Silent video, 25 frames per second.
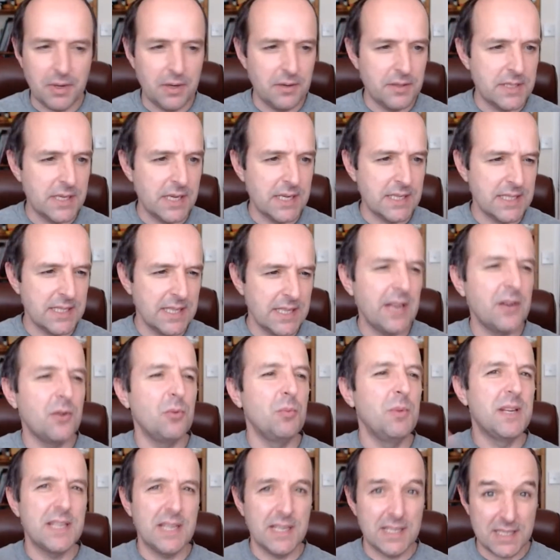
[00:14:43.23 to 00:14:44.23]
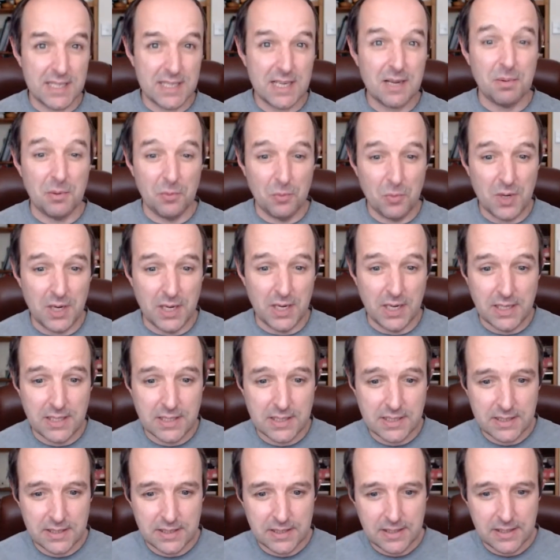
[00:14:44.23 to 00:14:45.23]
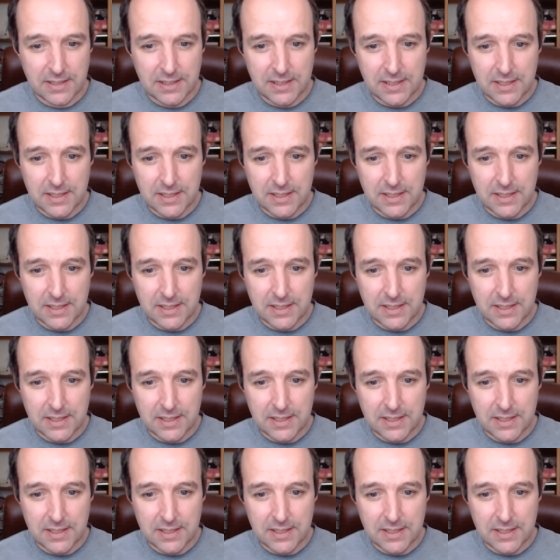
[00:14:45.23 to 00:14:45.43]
process. And that normally takes a couple of weeks.